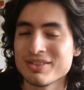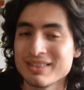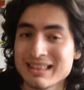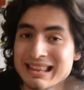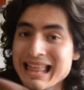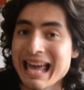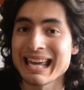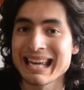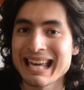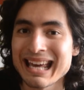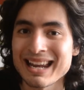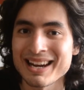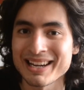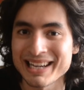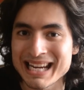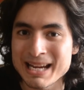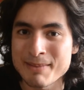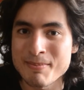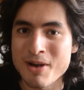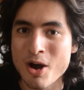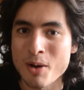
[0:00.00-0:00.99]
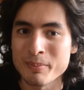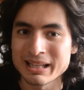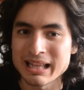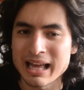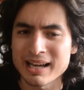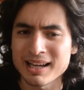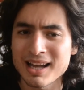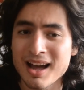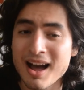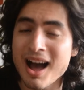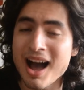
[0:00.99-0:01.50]
they get an email and be
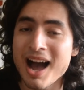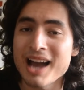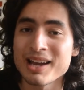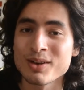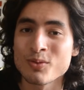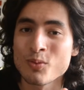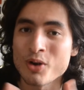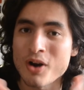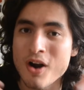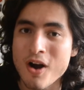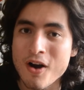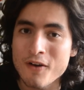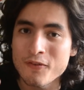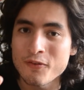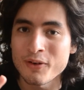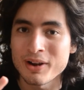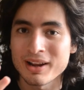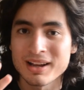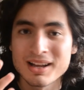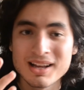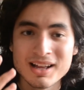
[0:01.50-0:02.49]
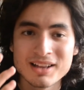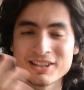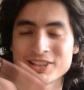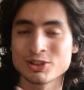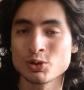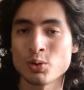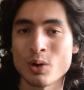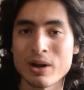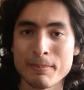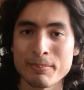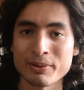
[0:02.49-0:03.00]
like, hi, we're offering this
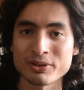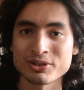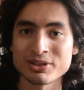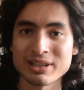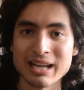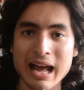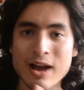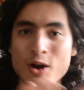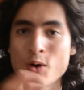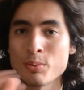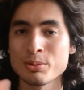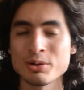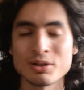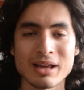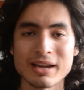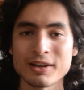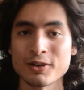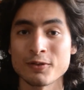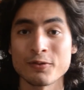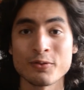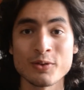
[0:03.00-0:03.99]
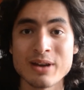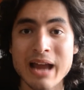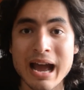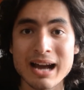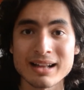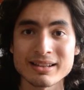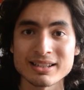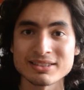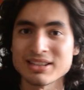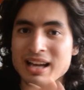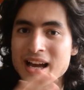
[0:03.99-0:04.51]
20%, I hope you like your free
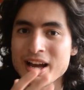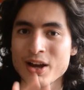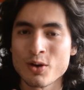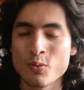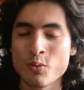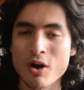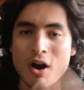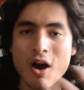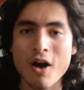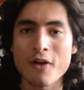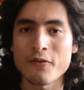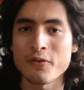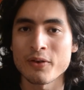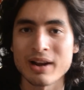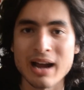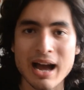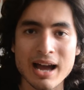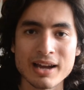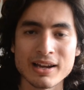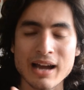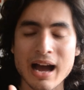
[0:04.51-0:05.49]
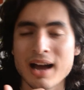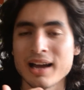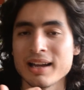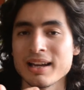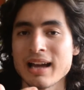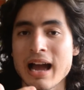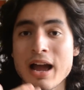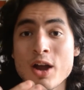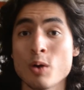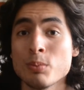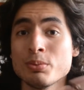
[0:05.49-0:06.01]
necklace, we're offering,
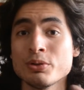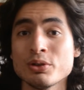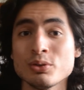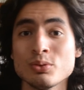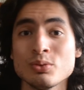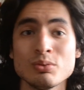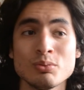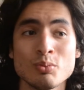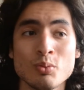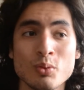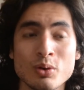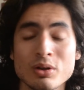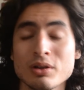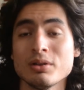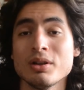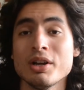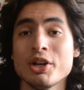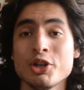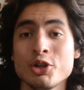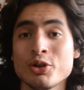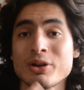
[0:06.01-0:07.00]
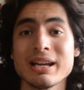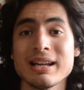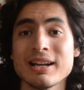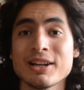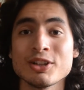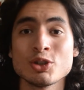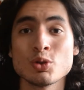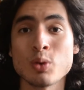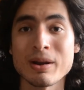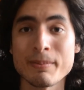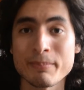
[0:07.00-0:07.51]
I hope you will, you're getting a
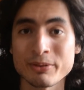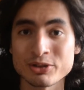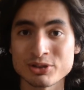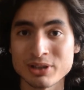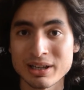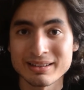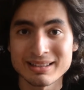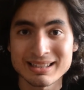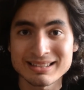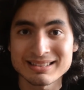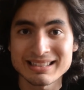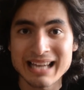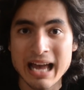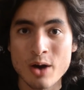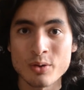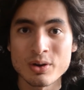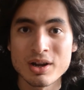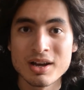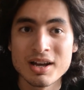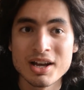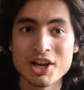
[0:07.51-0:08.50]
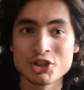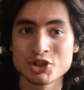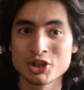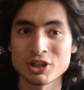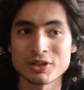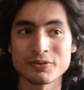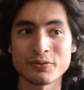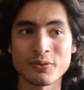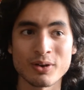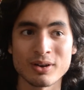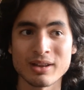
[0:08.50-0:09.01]
20% discount
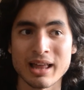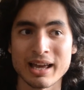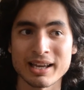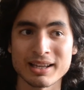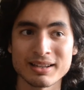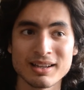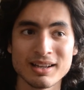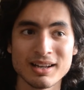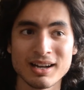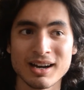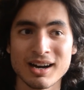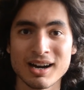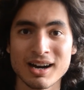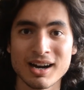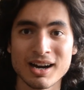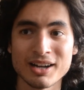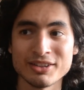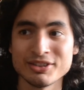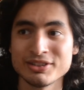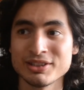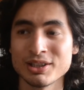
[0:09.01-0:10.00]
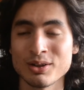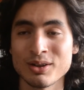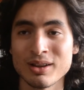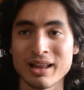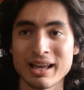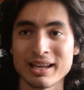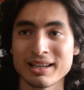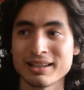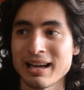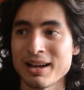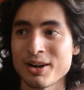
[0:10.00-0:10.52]
just for like, until
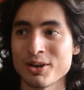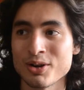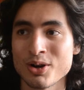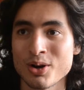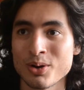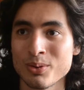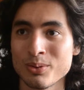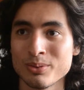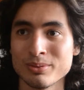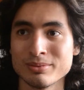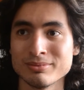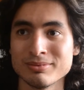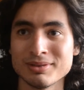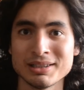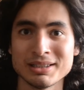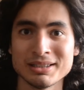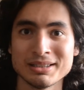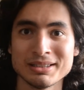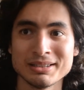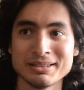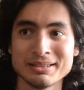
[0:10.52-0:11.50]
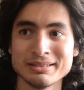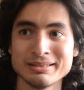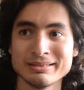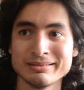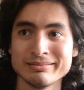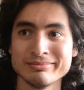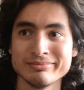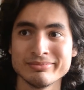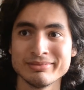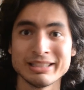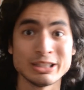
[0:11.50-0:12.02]
like, I don't know,
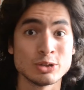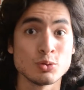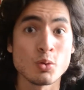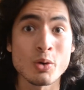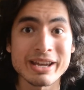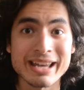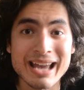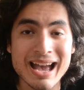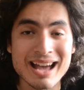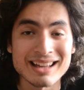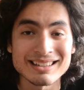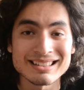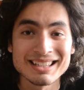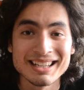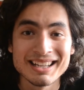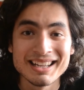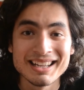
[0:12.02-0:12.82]
this weekend.